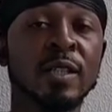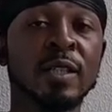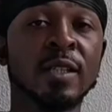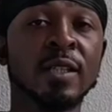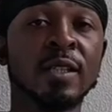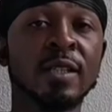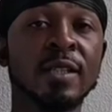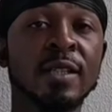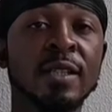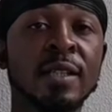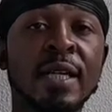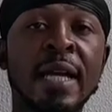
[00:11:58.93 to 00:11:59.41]

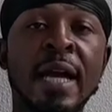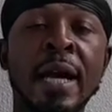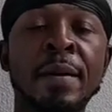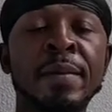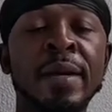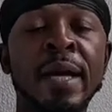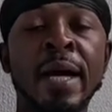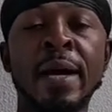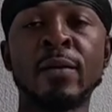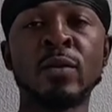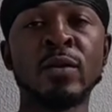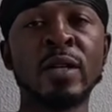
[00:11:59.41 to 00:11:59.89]
But yeah, I
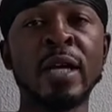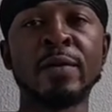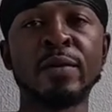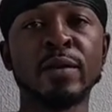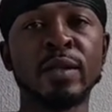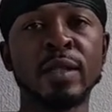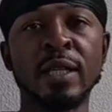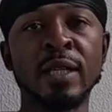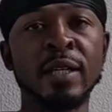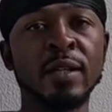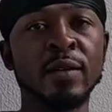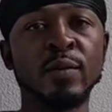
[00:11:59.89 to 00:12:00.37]
mean, I would never
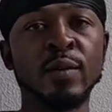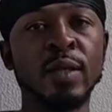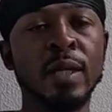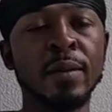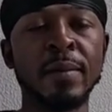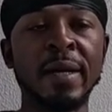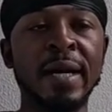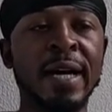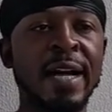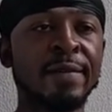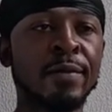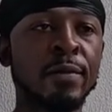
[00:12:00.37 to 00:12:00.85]
even think
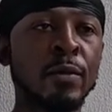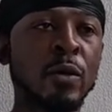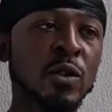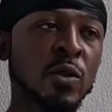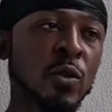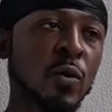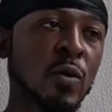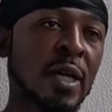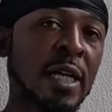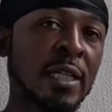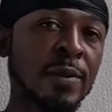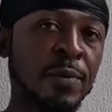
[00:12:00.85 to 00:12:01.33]
about having
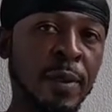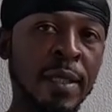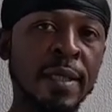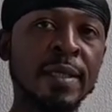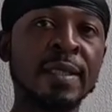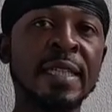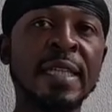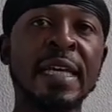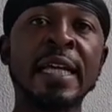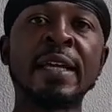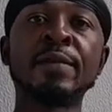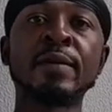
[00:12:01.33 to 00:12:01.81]
multiple wives. But
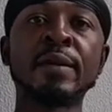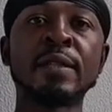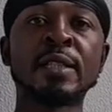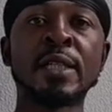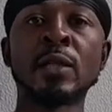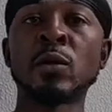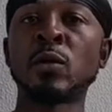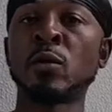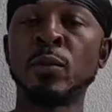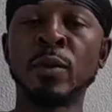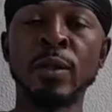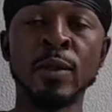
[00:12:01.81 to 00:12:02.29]
it's even
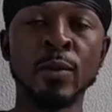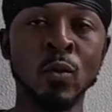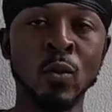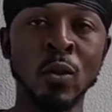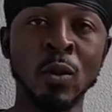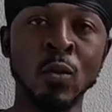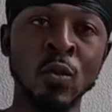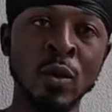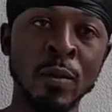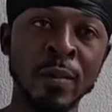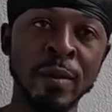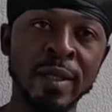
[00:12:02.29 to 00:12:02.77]
general being
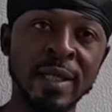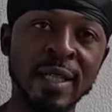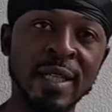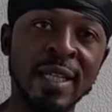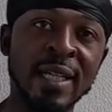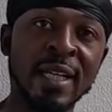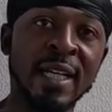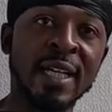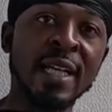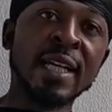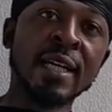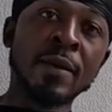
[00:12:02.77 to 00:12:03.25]
one woman.
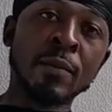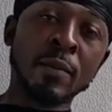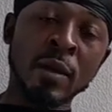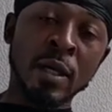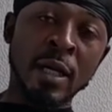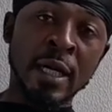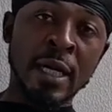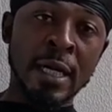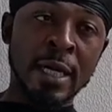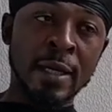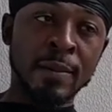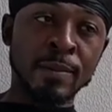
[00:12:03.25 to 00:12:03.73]

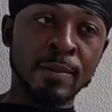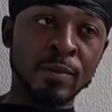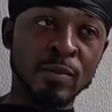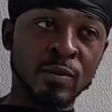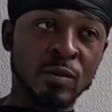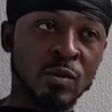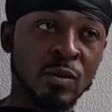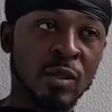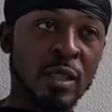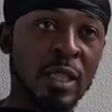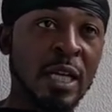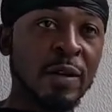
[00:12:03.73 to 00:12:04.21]

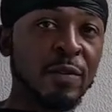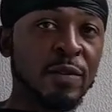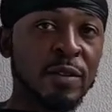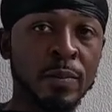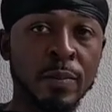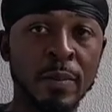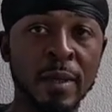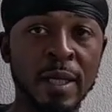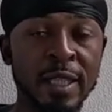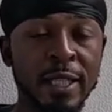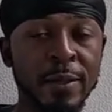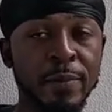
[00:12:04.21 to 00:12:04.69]
Love is
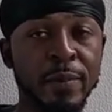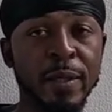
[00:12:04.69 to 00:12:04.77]
money,